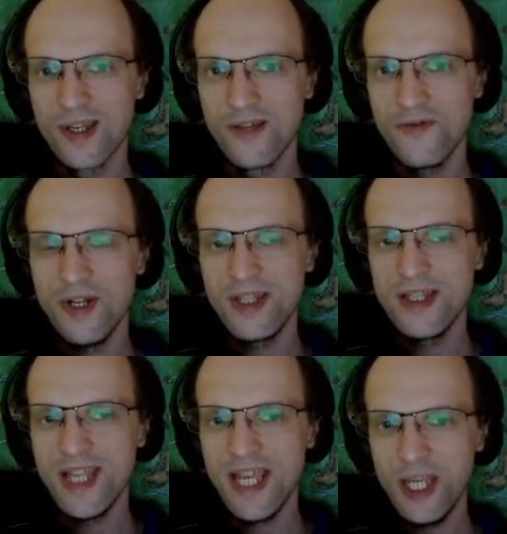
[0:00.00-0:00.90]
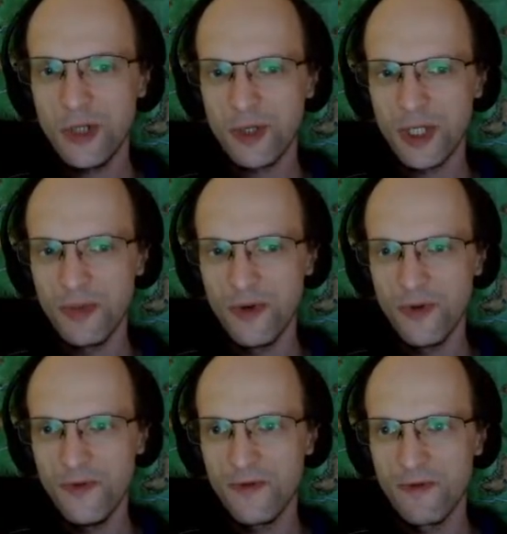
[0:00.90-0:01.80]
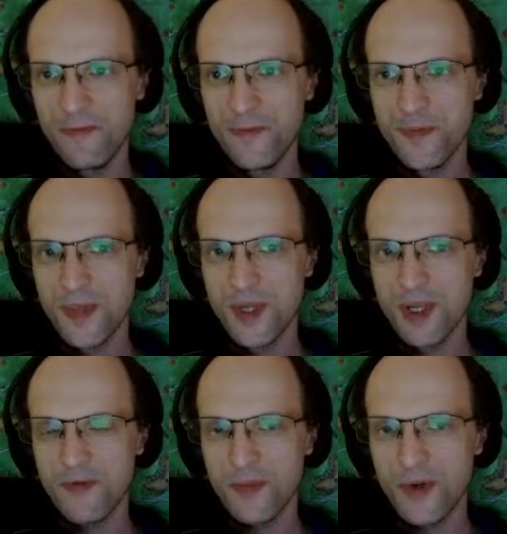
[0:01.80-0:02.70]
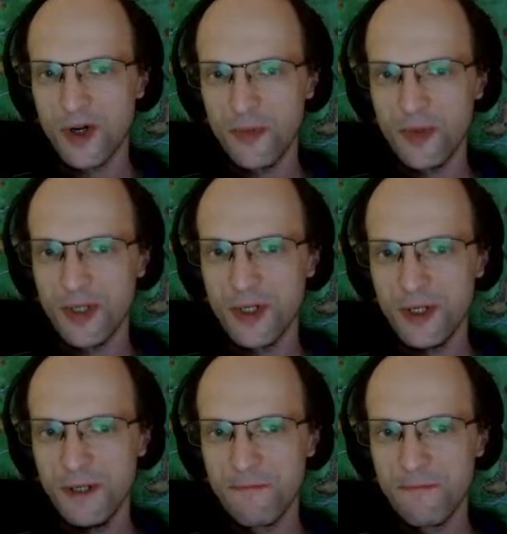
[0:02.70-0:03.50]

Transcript: very dangerous move from Carpenter.